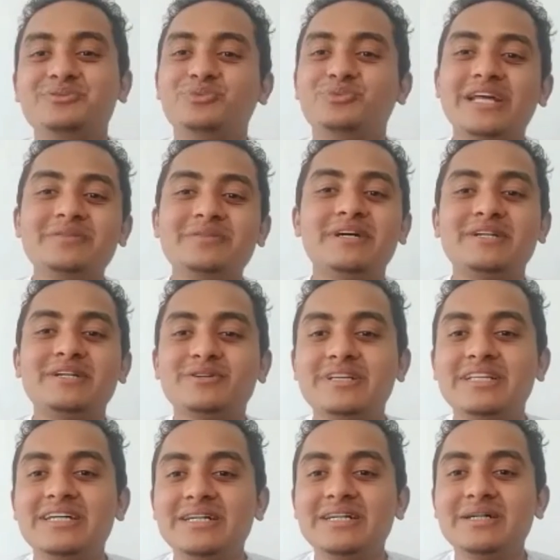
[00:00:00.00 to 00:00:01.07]
one
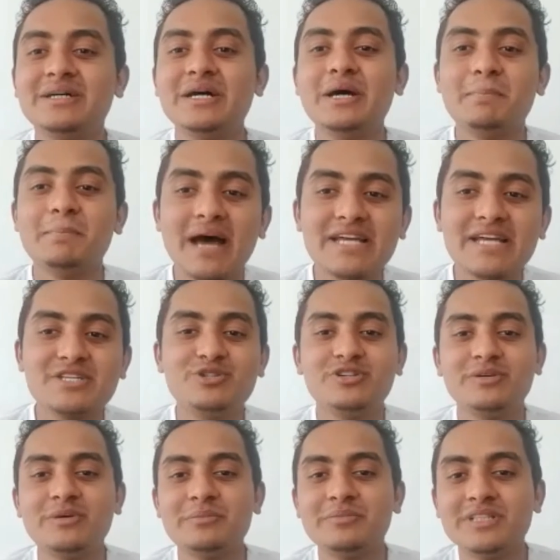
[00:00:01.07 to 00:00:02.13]
particular match you
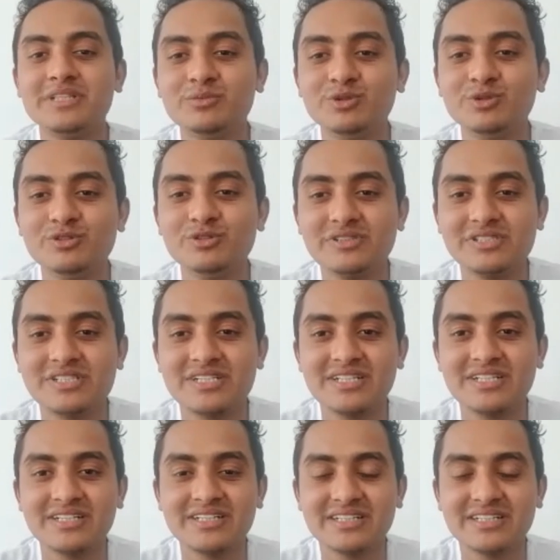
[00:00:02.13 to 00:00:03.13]
remember the most?